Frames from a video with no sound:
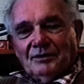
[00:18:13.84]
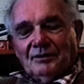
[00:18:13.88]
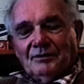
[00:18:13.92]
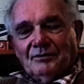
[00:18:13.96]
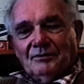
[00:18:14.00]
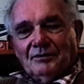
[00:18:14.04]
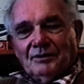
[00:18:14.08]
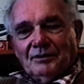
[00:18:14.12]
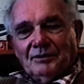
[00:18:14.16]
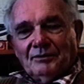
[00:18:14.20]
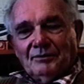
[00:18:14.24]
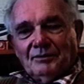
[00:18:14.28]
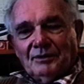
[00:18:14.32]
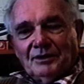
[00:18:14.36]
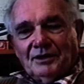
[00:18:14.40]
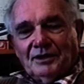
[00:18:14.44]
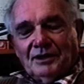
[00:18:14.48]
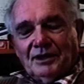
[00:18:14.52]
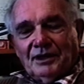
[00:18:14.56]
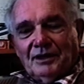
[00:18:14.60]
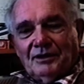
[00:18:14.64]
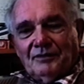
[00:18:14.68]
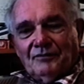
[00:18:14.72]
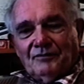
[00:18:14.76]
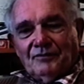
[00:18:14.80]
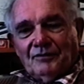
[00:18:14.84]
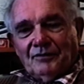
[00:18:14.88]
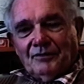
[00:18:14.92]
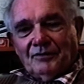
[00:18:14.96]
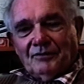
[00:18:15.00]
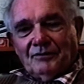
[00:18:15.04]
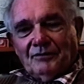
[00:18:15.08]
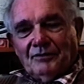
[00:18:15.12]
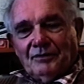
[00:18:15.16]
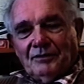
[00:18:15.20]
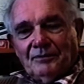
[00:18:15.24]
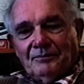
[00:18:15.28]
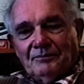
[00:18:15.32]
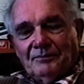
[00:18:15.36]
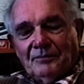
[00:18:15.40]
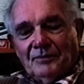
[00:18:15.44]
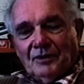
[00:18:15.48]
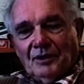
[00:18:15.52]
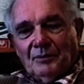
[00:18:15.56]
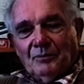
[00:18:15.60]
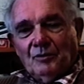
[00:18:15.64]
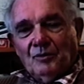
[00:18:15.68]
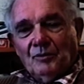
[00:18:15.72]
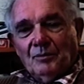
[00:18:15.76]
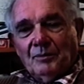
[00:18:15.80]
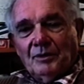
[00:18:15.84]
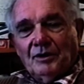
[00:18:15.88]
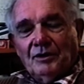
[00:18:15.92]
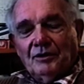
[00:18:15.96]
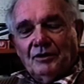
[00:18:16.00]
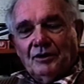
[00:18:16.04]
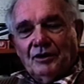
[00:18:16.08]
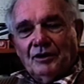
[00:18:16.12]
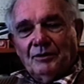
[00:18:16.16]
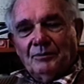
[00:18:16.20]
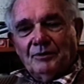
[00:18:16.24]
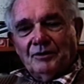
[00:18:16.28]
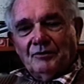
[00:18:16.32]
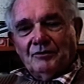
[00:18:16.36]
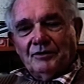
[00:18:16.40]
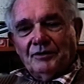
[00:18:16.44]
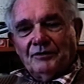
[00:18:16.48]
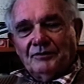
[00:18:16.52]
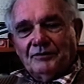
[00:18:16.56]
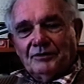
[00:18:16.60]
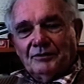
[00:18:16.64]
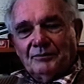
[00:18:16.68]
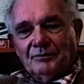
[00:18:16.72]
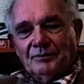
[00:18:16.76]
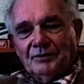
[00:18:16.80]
we were there for, I bought my own home in Reefton.